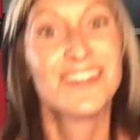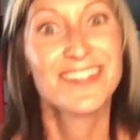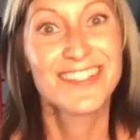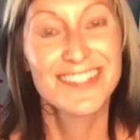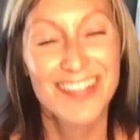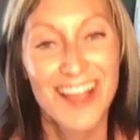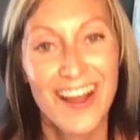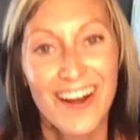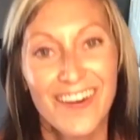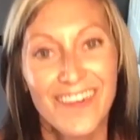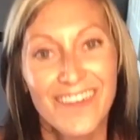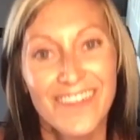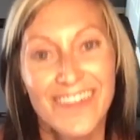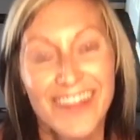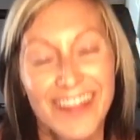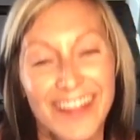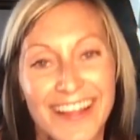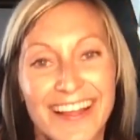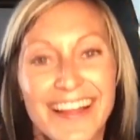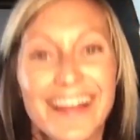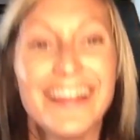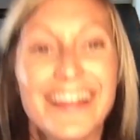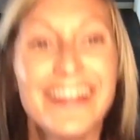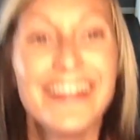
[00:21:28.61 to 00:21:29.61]
So
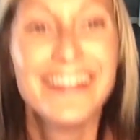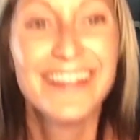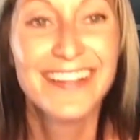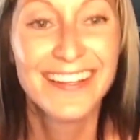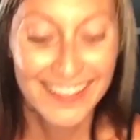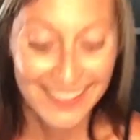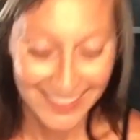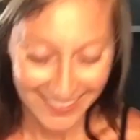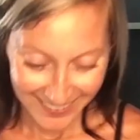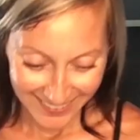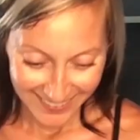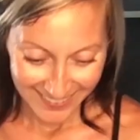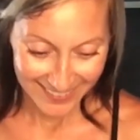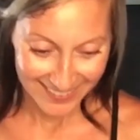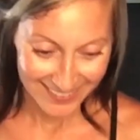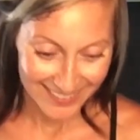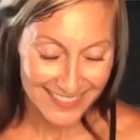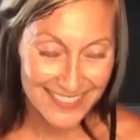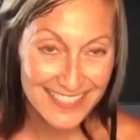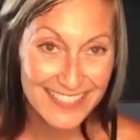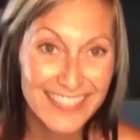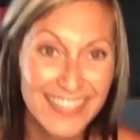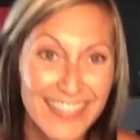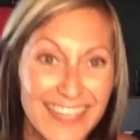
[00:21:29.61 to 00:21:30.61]

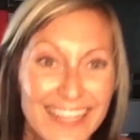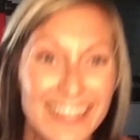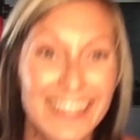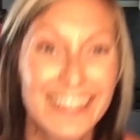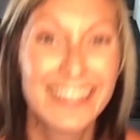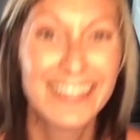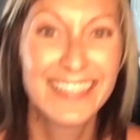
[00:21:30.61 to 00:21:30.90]
it's good.